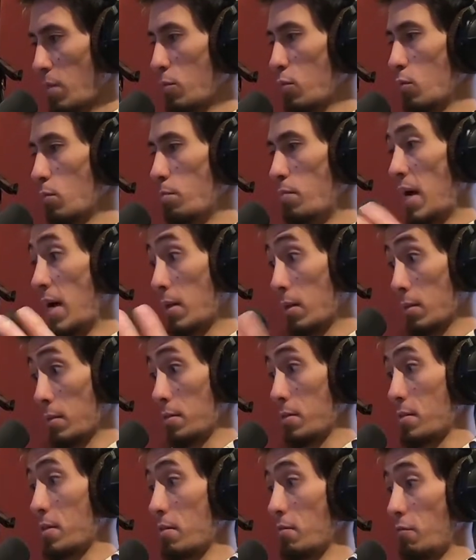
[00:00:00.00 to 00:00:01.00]

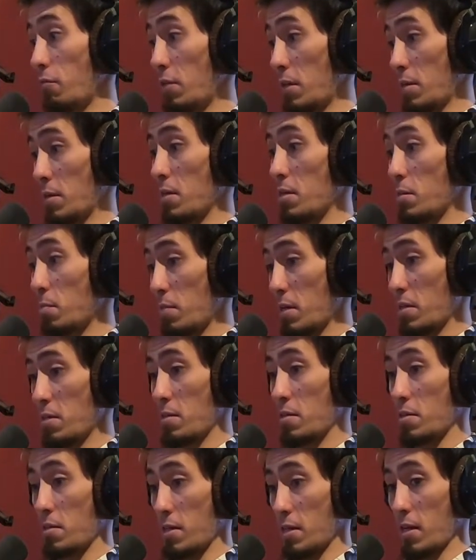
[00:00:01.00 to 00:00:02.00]
balance and fit these
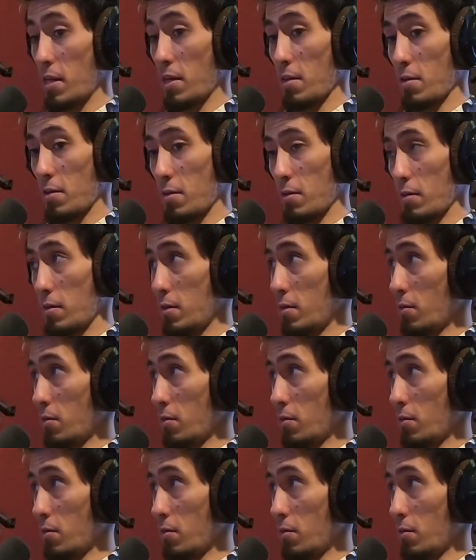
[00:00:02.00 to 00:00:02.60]
pieces together.